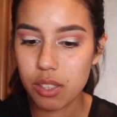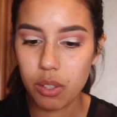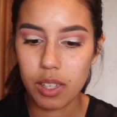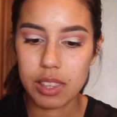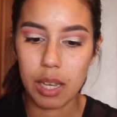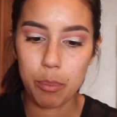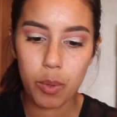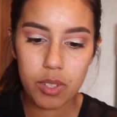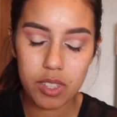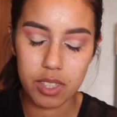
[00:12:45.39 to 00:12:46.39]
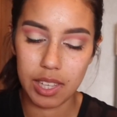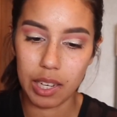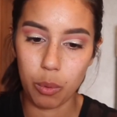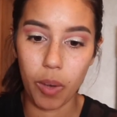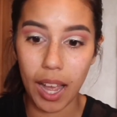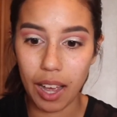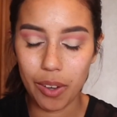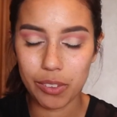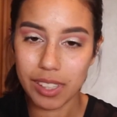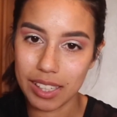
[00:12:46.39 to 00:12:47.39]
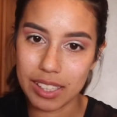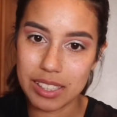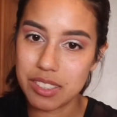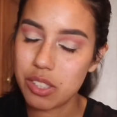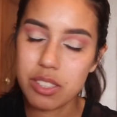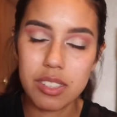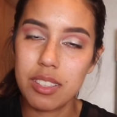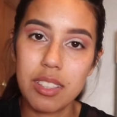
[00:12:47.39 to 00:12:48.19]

you know, at that point you're like, wow, like, it's just